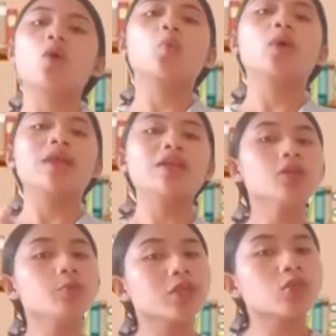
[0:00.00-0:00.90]
will
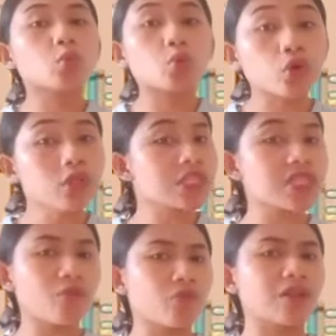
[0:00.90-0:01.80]
interpret words
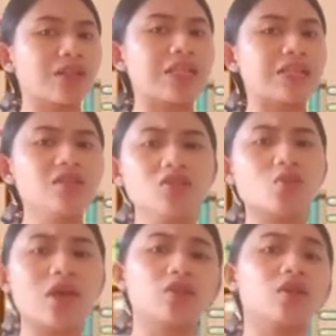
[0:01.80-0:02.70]
differently than the
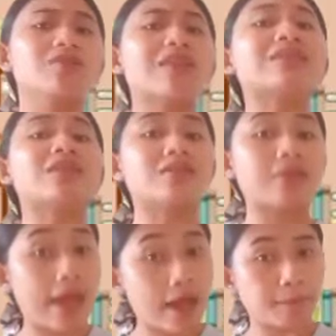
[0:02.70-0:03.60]
writer intended
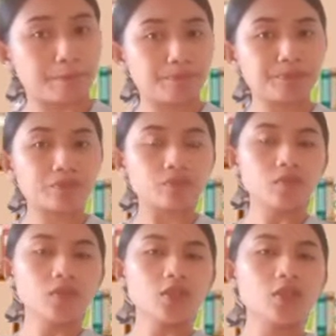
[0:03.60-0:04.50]
them.
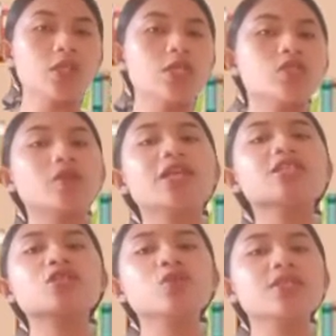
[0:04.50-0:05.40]
So it
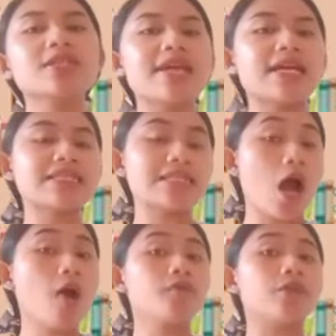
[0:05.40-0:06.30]
has two tenets
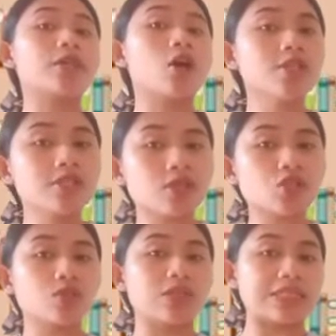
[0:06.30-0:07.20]
of the
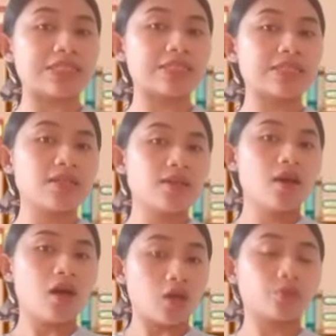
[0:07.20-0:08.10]
constructionist
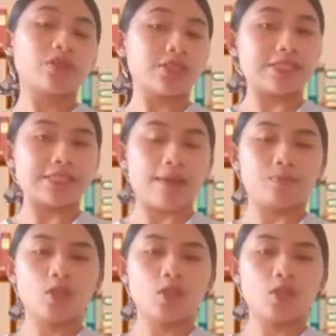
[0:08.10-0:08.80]
criticism.